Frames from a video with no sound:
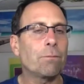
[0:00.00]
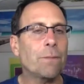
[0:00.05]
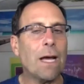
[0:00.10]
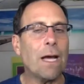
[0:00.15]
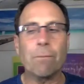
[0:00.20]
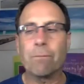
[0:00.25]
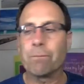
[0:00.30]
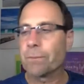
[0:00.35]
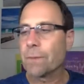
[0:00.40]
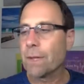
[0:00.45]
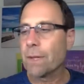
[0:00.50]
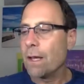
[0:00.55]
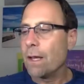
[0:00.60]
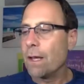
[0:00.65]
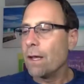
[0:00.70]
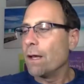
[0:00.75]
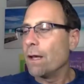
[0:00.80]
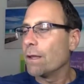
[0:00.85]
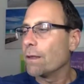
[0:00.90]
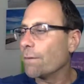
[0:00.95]
Now,
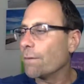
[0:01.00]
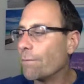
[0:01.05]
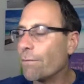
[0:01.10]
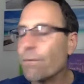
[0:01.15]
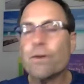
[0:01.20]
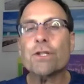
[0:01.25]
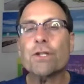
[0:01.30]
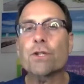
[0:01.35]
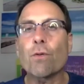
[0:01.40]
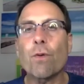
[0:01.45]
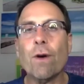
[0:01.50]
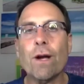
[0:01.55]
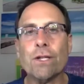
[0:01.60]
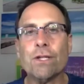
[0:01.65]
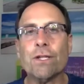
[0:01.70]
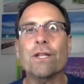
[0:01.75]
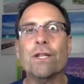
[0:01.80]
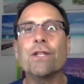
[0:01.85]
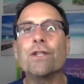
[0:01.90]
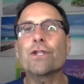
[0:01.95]
the first
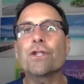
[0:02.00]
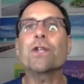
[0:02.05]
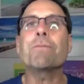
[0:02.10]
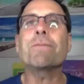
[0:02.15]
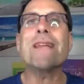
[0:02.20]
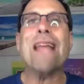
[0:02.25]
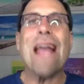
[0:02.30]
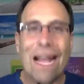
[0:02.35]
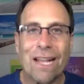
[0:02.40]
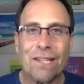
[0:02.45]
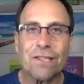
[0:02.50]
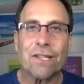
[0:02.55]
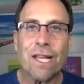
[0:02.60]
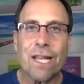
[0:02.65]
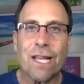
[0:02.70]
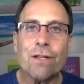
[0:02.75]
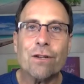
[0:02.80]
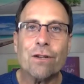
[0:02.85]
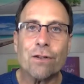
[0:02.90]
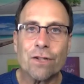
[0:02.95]
question you should be
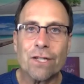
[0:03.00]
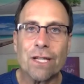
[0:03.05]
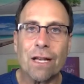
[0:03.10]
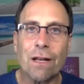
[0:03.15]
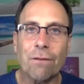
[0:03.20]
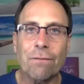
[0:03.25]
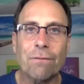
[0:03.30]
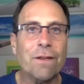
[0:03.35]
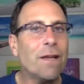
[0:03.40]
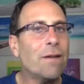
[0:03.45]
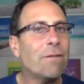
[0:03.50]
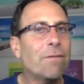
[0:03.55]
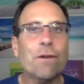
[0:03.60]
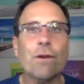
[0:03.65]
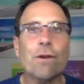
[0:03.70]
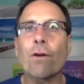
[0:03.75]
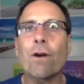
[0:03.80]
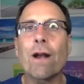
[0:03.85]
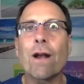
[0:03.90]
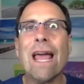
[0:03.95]
asking yourself if
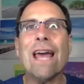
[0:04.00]
you're